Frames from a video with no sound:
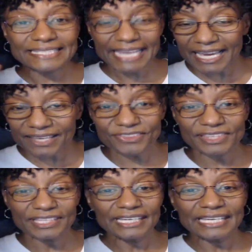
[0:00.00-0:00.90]

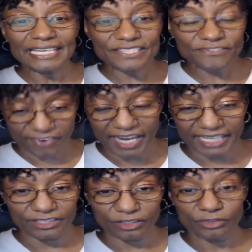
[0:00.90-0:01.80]
death is
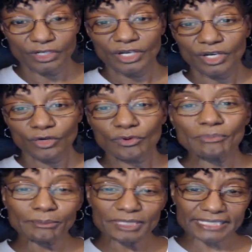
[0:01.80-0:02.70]
final
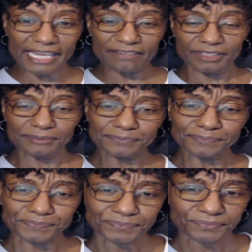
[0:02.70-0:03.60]
remember david
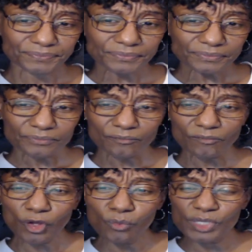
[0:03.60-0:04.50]

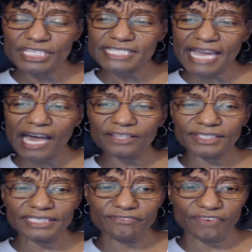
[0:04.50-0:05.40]
when the
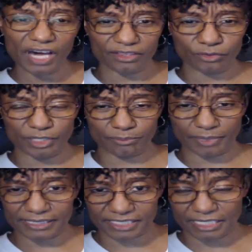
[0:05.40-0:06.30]
child that he fathered with
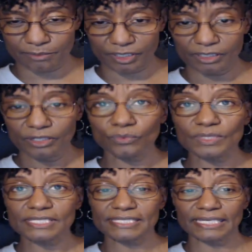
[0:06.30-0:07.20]
bathsheba
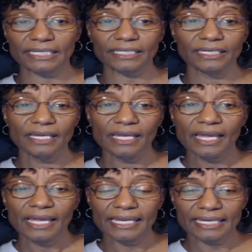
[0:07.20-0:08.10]
was sick
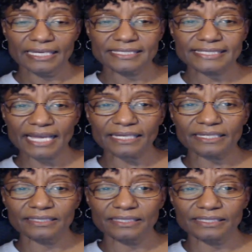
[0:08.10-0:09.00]
in
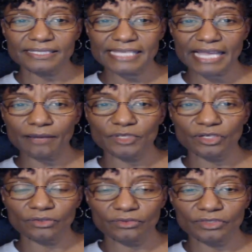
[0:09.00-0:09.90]
Second
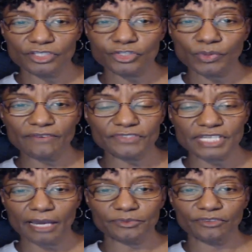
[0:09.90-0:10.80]
Samuel, the 12th
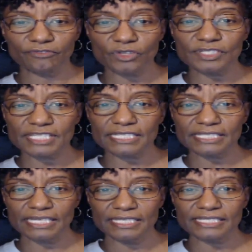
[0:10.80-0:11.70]
chapter, verse
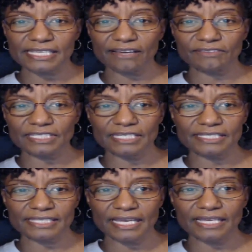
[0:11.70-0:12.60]
16 and 17
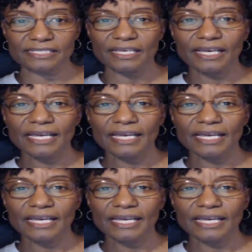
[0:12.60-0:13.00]
says,